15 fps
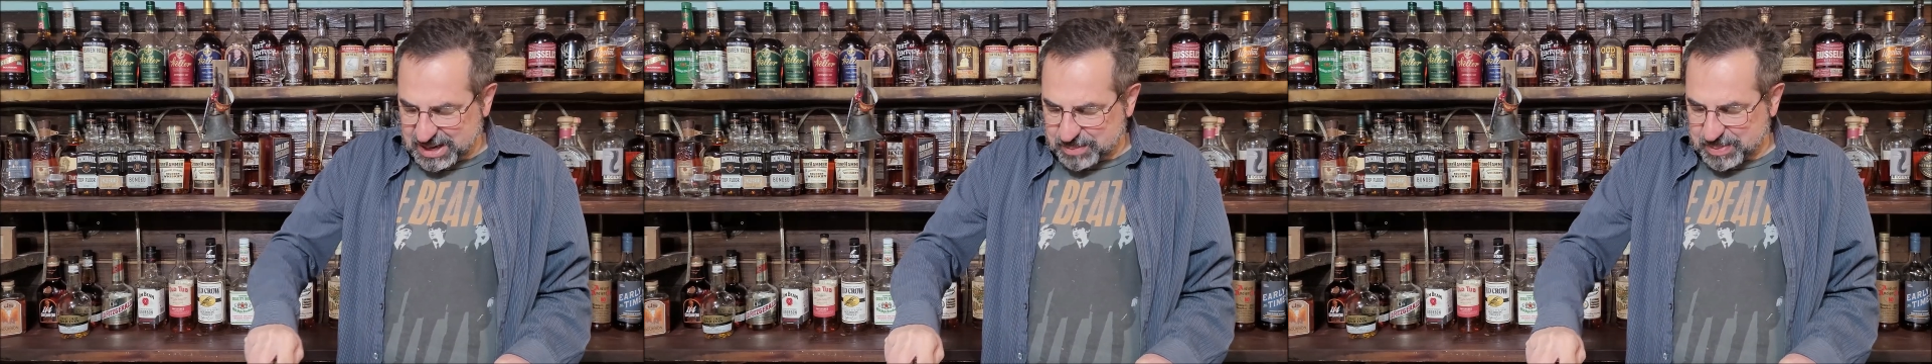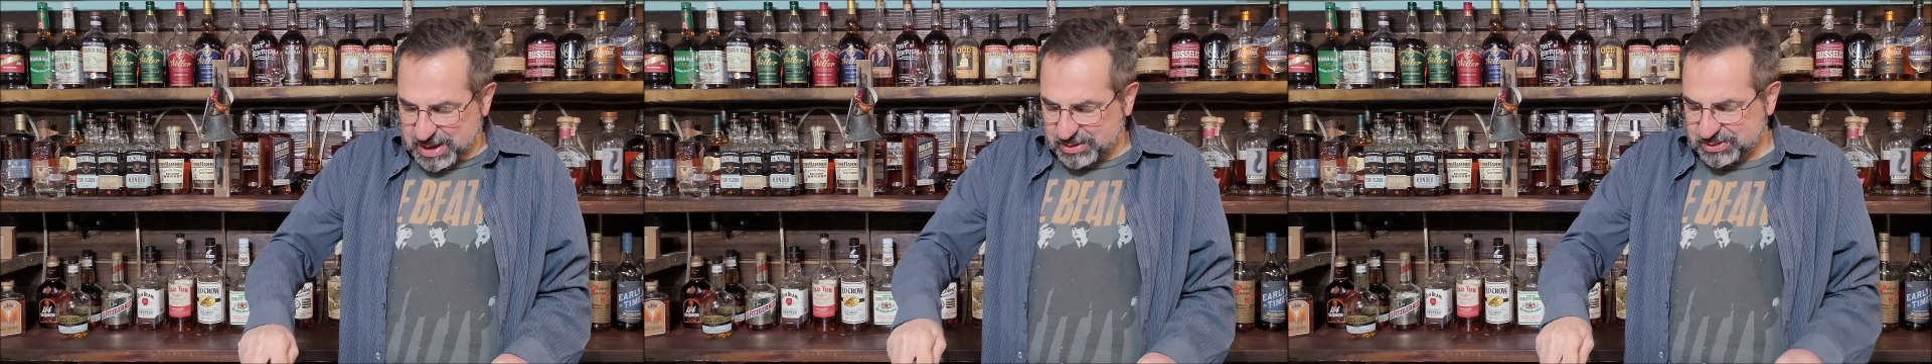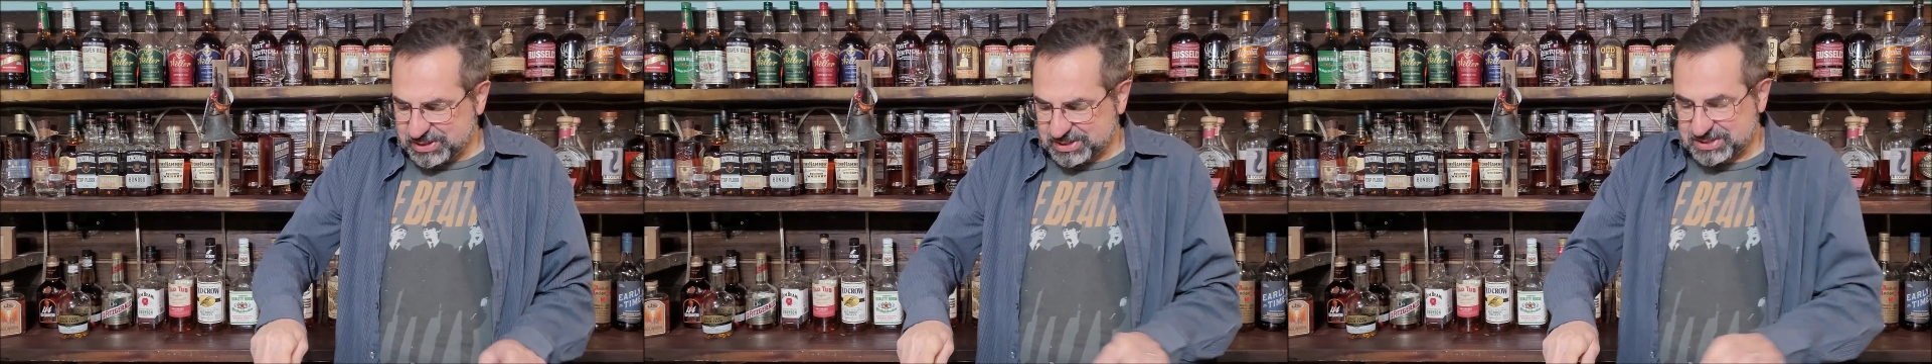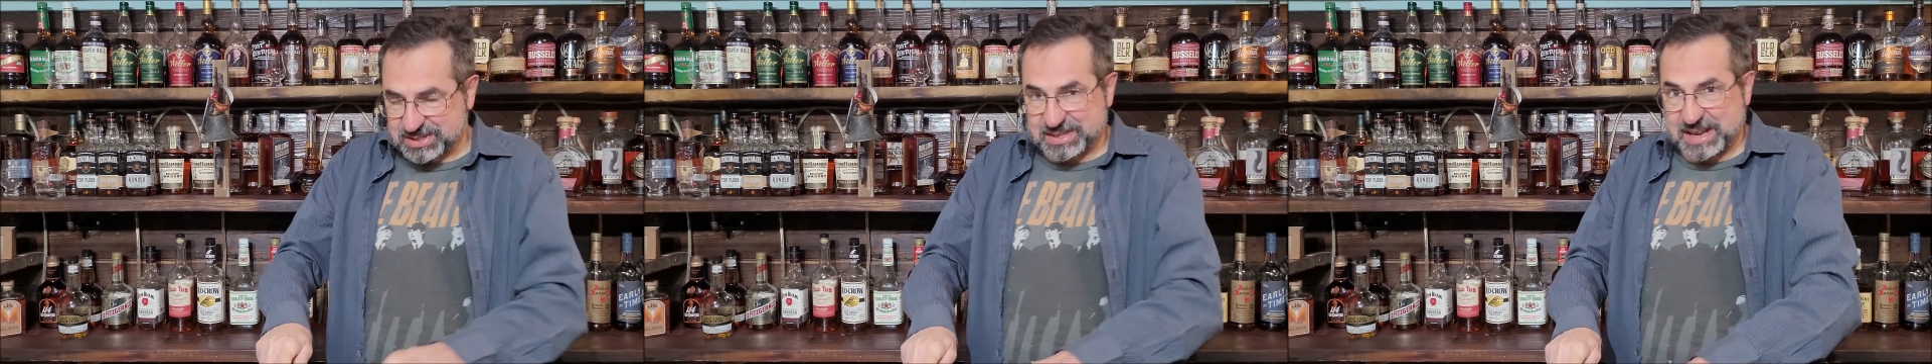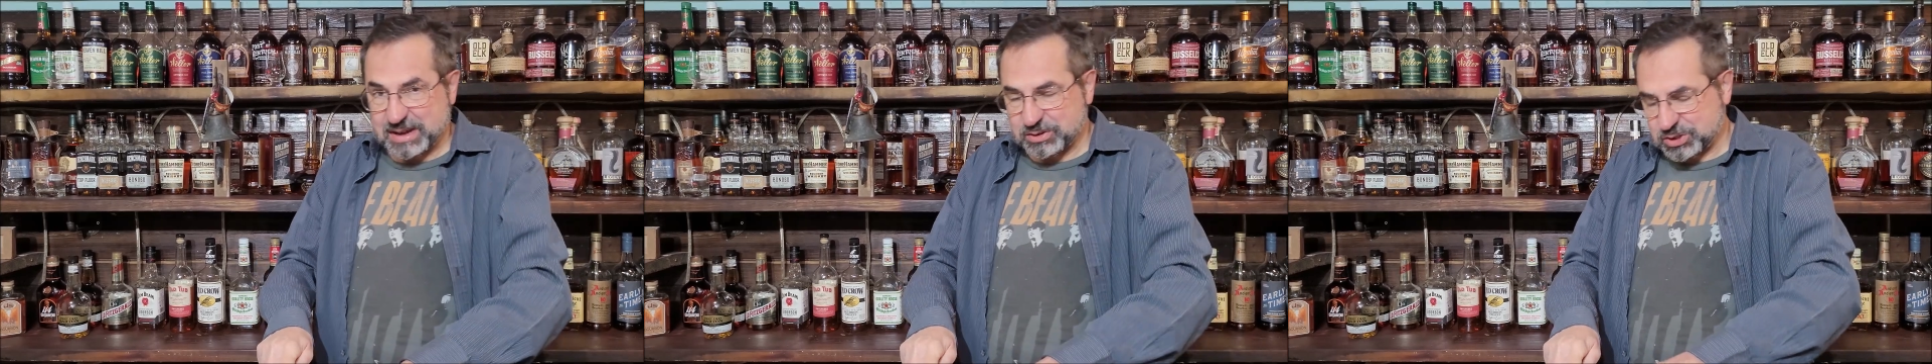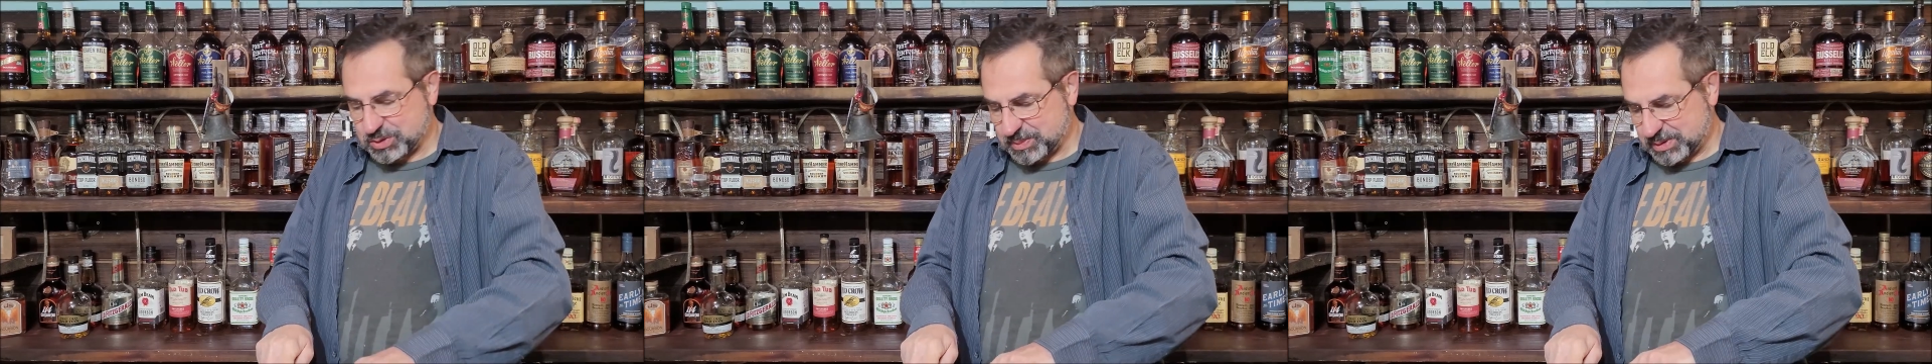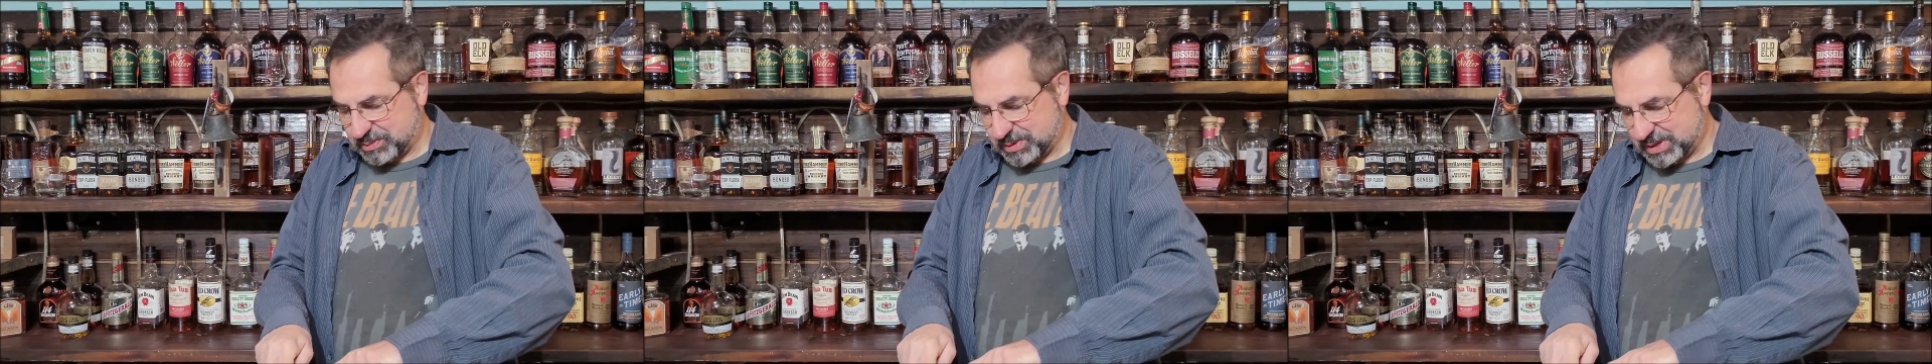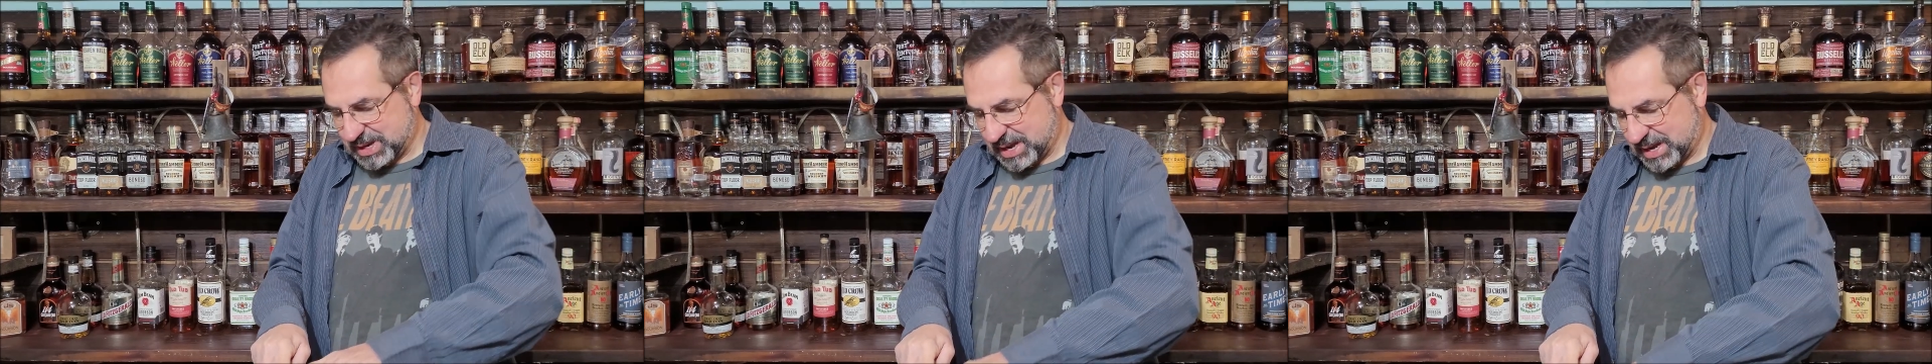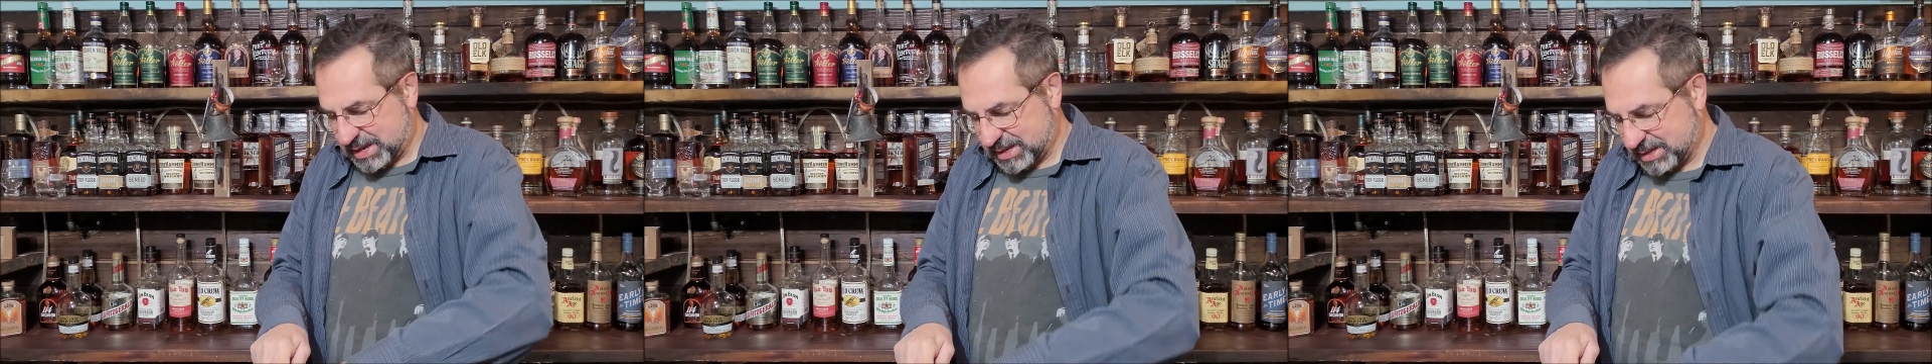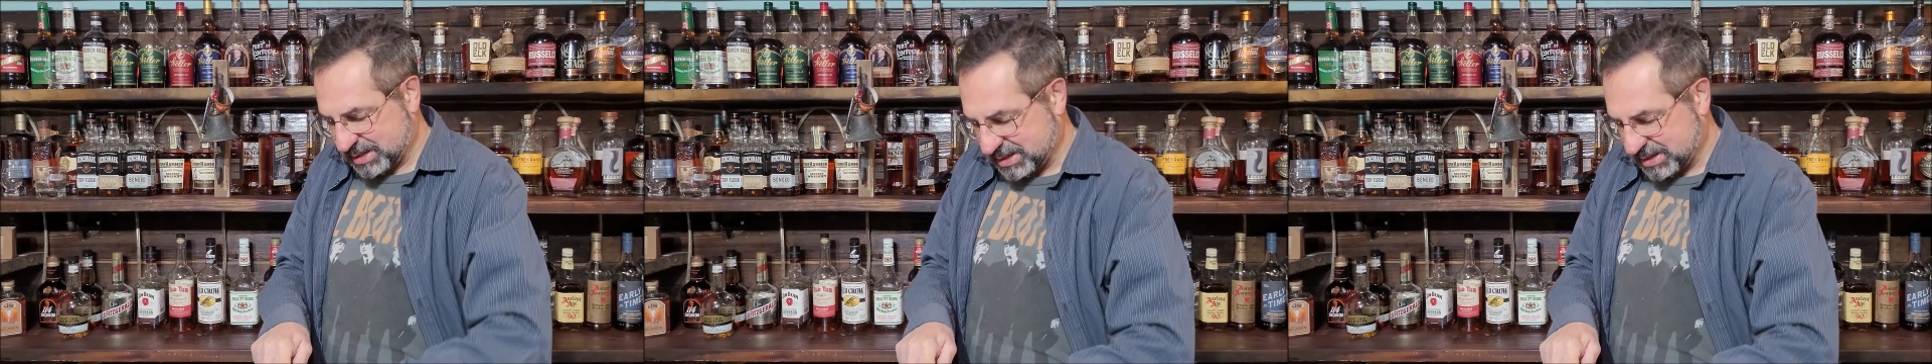about this announcement we got